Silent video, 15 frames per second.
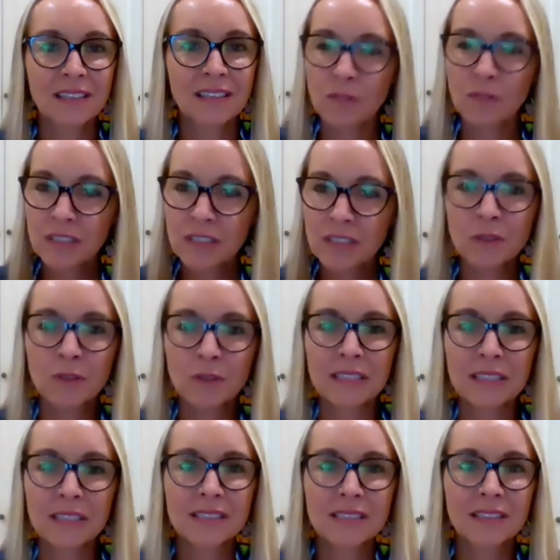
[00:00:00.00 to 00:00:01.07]
Have you done your
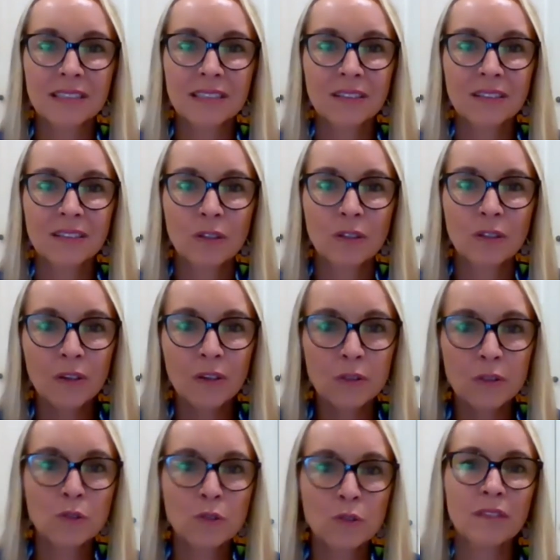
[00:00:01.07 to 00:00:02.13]
list? Who are
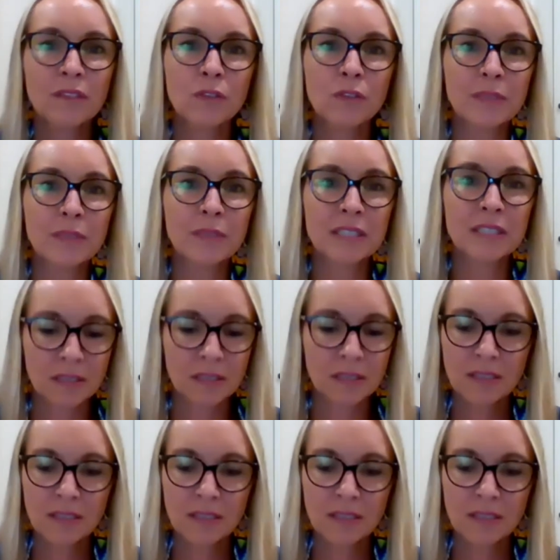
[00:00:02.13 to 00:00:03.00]
your 12 humans?